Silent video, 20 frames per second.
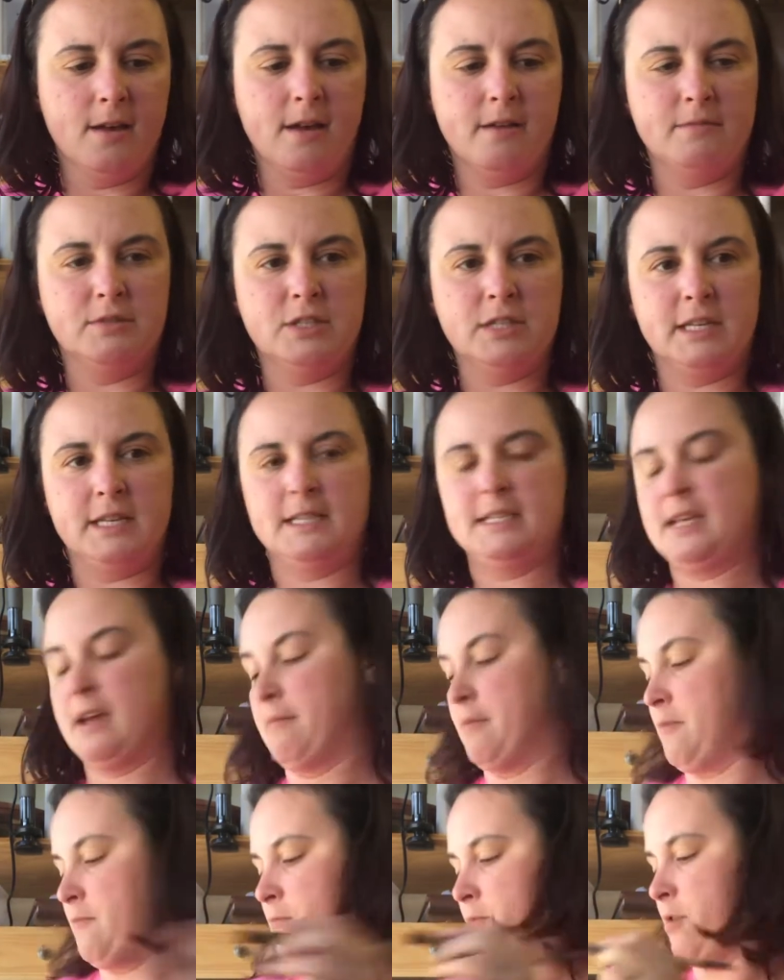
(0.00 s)
I'm just going to dab
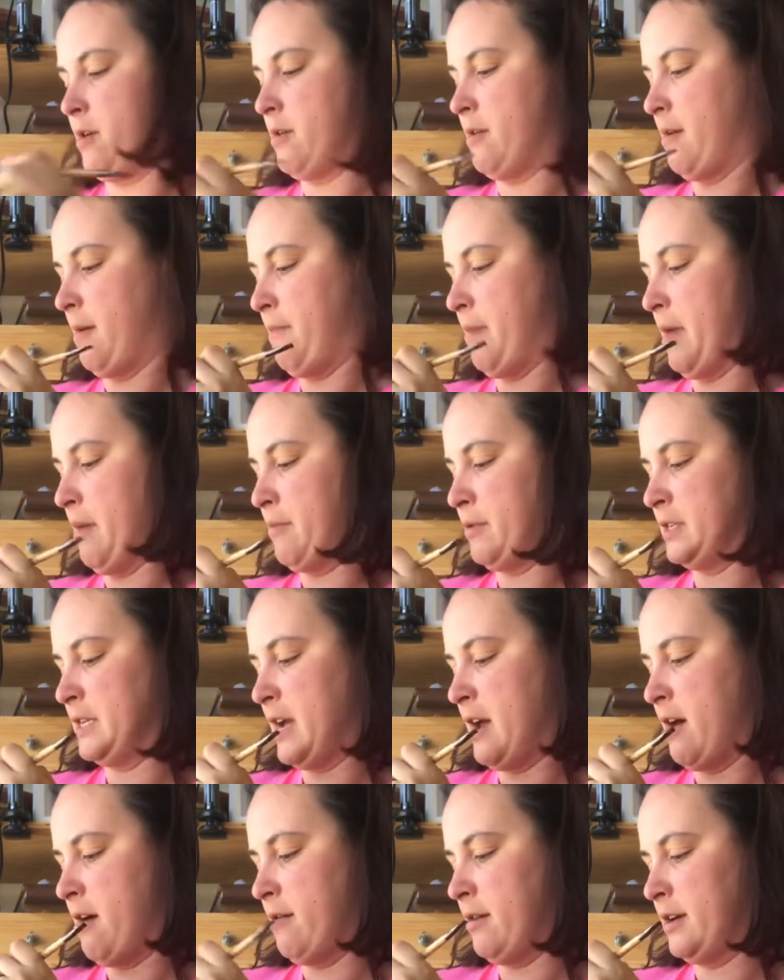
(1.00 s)
it more on that paper
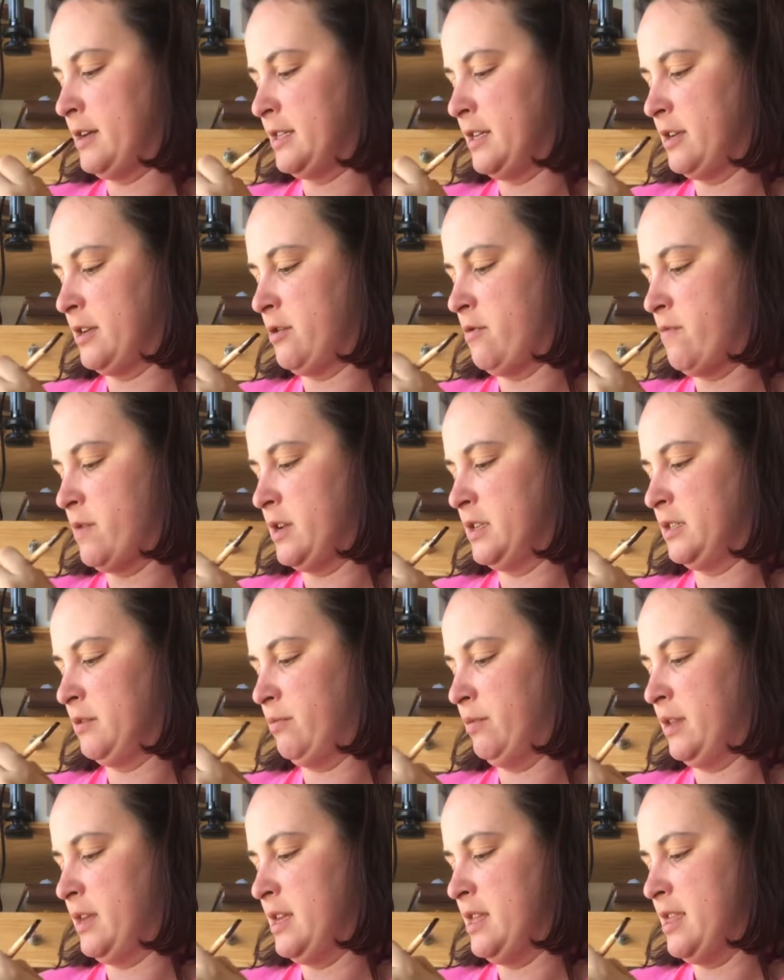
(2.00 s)
towel because I don't want it to
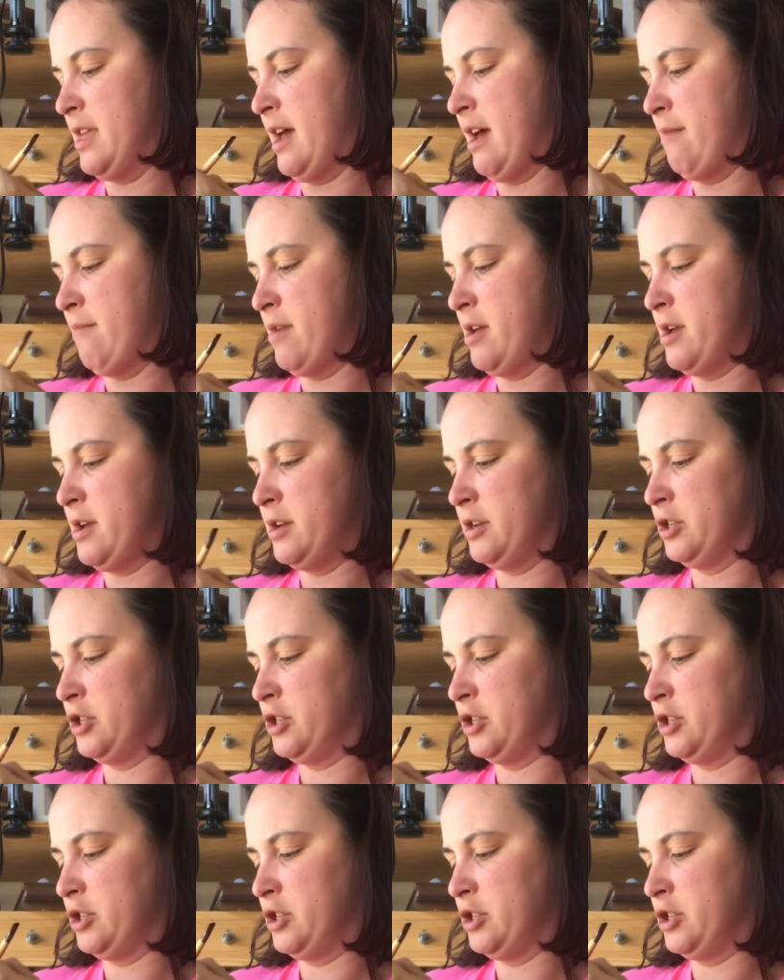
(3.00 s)
bleed that much.